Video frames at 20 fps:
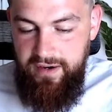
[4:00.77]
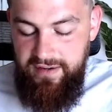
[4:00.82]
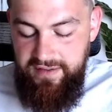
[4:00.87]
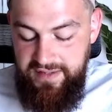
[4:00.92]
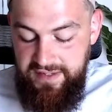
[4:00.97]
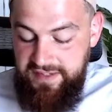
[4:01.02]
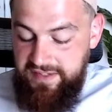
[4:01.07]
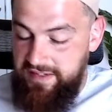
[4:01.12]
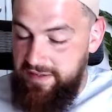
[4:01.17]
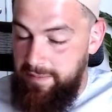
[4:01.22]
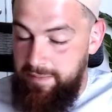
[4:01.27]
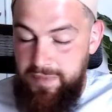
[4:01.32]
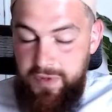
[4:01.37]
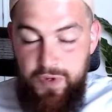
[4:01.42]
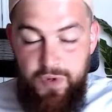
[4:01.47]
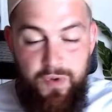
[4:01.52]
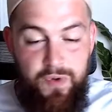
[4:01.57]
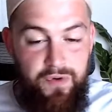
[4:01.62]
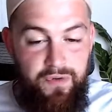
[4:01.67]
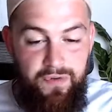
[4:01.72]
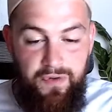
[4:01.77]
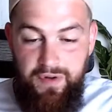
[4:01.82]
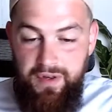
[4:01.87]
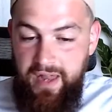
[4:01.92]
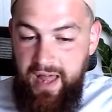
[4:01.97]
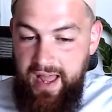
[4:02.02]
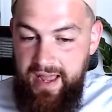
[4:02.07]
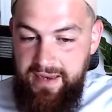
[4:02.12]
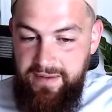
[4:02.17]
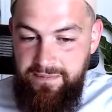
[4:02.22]
this is a beautiful
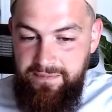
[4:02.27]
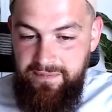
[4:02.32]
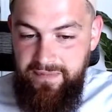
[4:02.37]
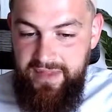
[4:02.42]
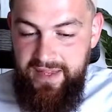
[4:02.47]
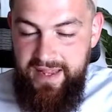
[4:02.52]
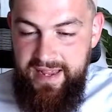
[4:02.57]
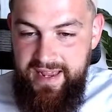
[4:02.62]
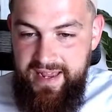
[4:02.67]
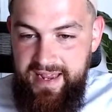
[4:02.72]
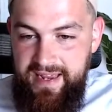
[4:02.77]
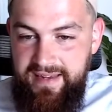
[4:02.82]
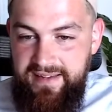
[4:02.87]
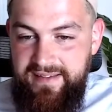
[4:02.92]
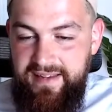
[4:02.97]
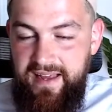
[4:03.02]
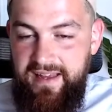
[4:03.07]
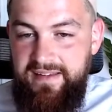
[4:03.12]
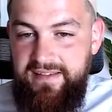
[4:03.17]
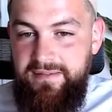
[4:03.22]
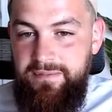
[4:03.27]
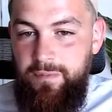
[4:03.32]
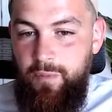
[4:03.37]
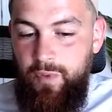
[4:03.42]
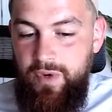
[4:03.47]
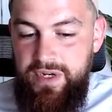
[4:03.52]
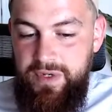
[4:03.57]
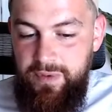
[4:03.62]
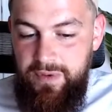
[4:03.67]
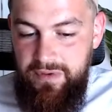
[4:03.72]
line. He says, when
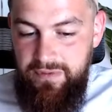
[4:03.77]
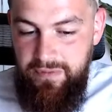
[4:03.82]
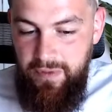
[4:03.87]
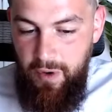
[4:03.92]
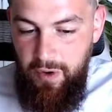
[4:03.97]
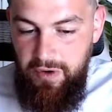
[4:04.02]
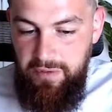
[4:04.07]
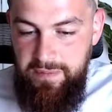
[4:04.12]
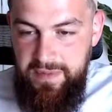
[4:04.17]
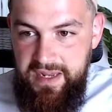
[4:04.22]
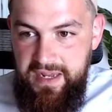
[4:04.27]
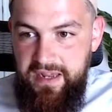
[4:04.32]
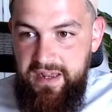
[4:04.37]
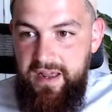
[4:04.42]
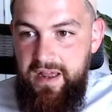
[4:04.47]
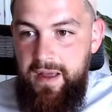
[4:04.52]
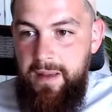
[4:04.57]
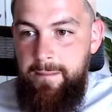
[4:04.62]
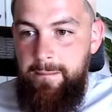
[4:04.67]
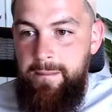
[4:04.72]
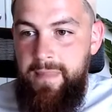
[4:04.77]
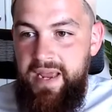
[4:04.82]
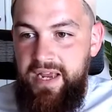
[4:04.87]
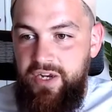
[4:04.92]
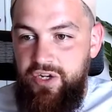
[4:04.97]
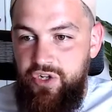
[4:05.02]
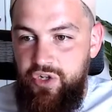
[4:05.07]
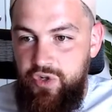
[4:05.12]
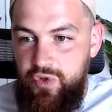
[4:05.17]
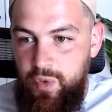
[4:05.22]
you invoke me, make
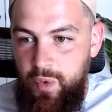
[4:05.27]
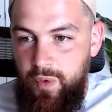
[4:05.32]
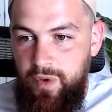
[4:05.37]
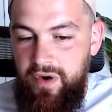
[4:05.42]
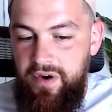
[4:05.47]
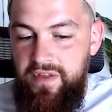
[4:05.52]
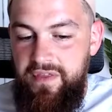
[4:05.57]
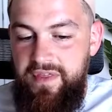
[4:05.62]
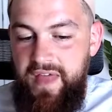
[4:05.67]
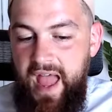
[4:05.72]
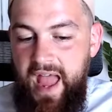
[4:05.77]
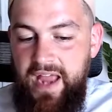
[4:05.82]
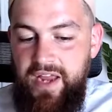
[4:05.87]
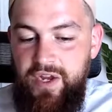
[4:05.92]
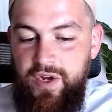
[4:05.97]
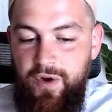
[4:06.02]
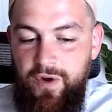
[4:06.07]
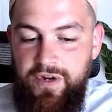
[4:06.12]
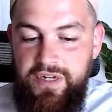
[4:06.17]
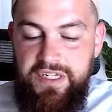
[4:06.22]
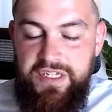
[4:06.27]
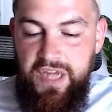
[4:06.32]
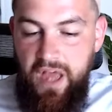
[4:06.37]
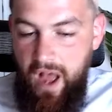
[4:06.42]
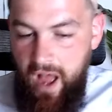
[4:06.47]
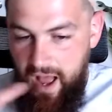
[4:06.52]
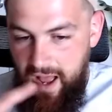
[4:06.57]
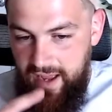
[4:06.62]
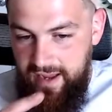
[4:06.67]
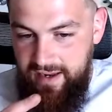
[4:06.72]
sure that your
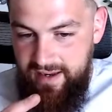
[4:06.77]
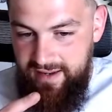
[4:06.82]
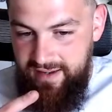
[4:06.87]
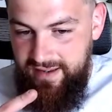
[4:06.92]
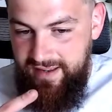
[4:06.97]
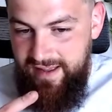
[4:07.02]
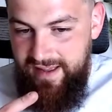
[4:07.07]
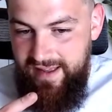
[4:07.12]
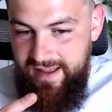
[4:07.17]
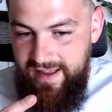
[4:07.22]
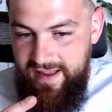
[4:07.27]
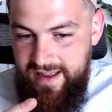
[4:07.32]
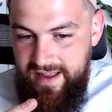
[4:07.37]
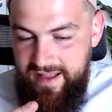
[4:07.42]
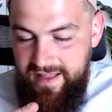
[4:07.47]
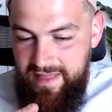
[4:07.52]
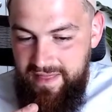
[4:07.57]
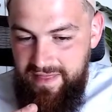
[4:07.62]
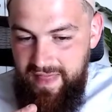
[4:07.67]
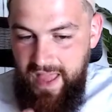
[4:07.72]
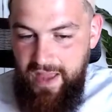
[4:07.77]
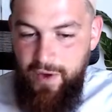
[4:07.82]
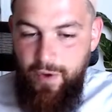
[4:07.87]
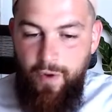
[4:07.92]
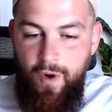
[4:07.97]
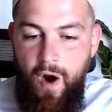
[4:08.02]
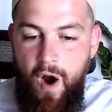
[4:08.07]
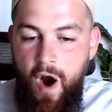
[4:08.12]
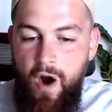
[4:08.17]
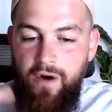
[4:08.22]
tongue, that your
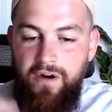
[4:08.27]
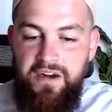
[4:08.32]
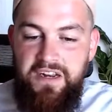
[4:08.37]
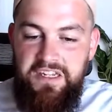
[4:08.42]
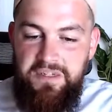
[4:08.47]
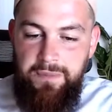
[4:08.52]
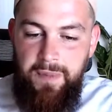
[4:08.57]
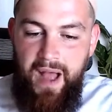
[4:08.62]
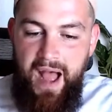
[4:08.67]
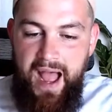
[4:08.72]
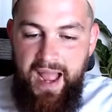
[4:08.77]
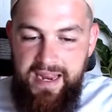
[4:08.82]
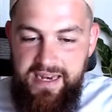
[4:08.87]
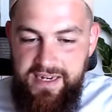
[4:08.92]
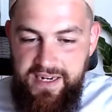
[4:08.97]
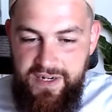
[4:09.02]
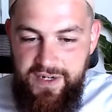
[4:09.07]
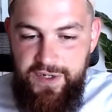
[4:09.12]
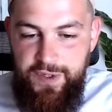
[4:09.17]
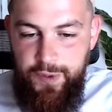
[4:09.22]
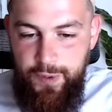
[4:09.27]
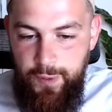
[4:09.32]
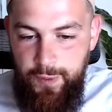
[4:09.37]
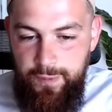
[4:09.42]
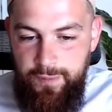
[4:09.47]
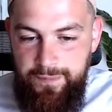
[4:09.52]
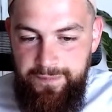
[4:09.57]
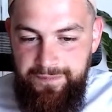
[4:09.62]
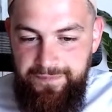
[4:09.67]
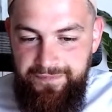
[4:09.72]
heart is behind it too.
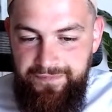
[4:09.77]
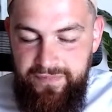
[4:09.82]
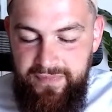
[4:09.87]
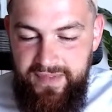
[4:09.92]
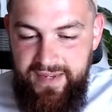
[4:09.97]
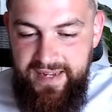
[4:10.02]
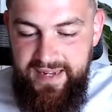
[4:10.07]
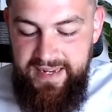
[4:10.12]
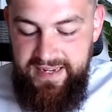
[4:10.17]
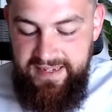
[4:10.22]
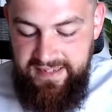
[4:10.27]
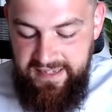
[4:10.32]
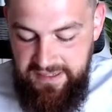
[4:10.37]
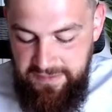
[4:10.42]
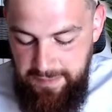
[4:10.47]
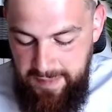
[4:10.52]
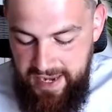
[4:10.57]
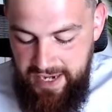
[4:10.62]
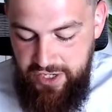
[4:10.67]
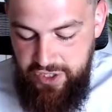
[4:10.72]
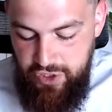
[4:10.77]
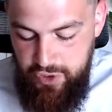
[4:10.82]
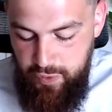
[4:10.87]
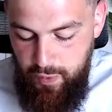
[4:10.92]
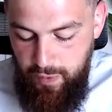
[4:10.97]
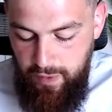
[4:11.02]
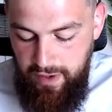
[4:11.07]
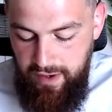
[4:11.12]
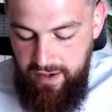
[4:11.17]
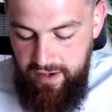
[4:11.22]
He says, make
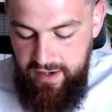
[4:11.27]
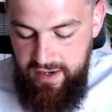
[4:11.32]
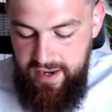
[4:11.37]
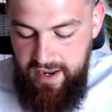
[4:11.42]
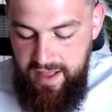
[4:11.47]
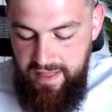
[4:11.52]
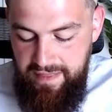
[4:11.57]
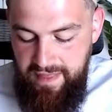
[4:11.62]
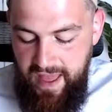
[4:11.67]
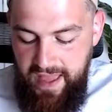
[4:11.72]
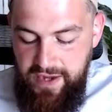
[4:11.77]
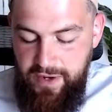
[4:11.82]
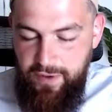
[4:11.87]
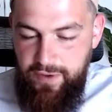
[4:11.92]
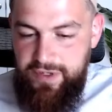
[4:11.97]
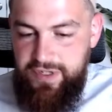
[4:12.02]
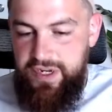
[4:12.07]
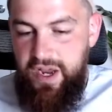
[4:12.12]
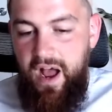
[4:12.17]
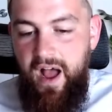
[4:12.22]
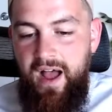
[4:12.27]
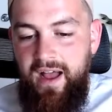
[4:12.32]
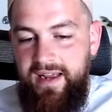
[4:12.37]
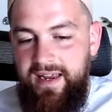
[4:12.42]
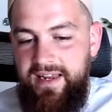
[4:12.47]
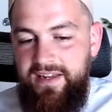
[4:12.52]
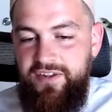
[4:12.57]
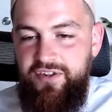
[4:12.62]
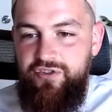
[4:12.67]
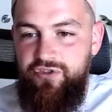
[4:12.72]
sure that your tongue
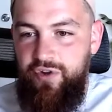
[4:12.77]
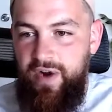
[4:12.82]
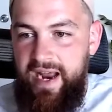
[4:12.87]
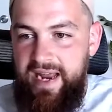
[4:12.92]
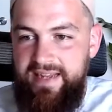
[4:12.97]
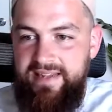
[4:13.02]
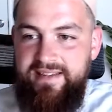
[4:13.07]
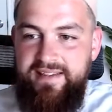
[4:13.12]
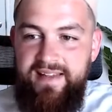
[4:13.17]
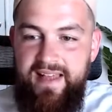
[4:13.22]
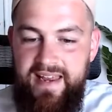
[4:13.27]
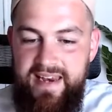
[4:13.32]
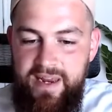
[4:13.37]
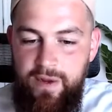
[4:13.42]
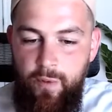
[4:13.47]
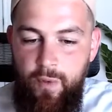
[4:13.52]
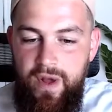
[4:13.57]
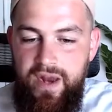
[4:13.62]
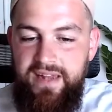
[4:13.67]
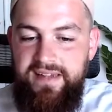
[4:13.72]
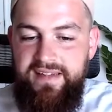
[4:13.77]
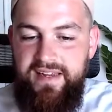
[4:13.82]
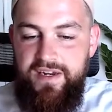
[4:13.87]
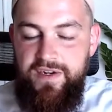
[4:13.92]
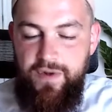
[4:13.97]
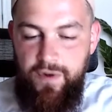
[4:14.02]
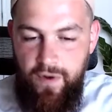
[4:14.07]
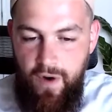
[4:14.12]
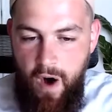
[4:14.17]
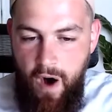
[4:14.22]
is translating what is in
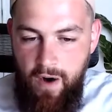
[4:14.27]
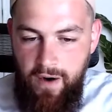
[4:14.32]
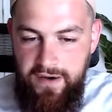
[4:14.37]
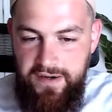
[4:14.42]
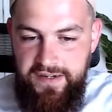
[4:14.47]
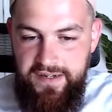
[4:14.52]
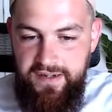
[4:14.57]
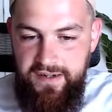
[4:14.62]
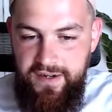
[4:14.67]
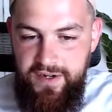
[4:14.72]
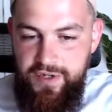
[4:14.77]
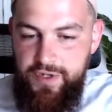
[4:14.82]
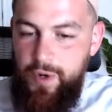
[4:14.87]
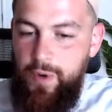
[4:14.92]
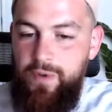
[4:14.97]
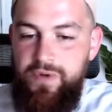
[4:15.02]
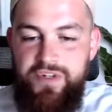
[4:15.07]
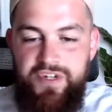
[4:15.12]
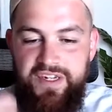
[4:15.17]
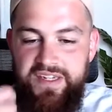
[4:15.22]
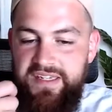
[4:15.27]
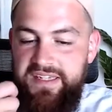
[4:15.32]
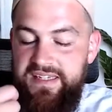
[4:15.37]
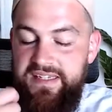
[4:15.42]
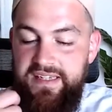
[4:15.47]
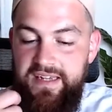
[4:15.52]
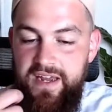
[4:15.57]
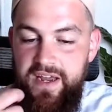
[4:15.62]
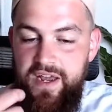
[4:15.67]
your heart. Don't just